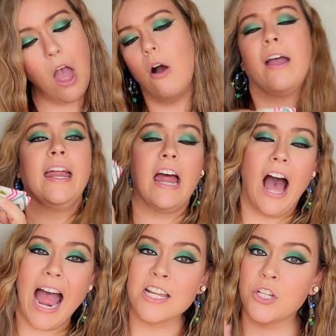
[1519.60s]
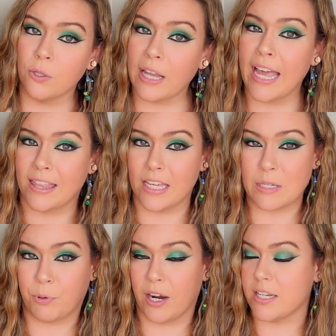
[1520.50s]
Okay, now I do like this
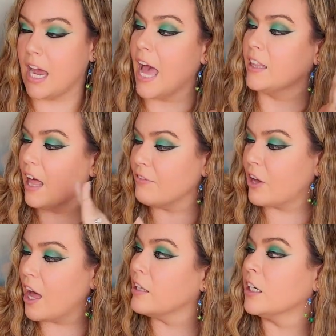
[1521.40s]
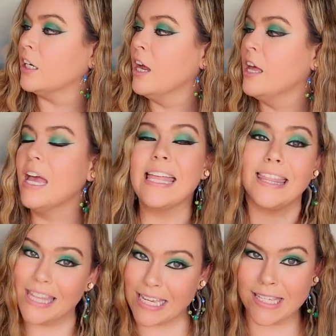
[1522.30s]
print. I love color.
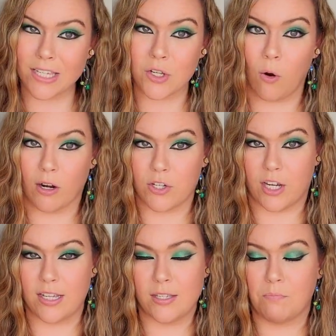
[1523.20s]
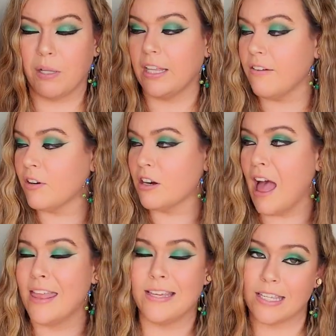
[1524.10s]
This is gorgeous. Believe it or
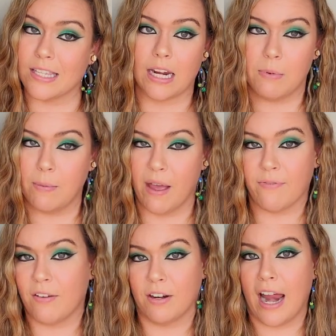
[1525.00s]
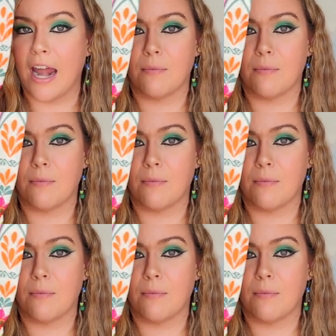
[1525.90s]
not, this is gonna be my favorite item